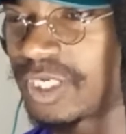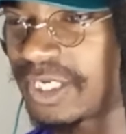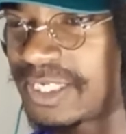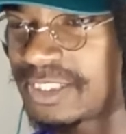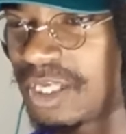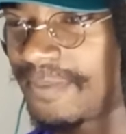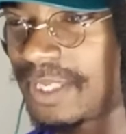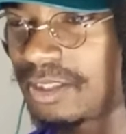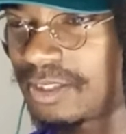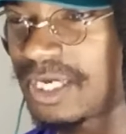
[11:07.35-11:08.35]
Ooh, cookies,
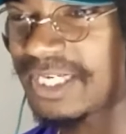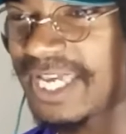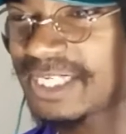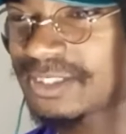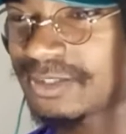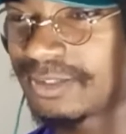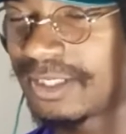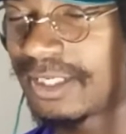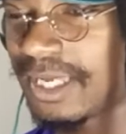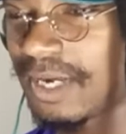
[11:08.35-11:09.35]
dummy. Cookies! Oh,
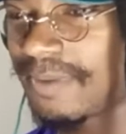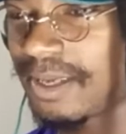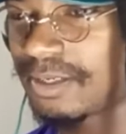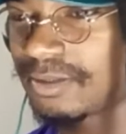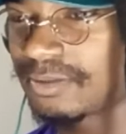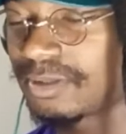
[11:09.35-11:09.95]
I got a bag, though.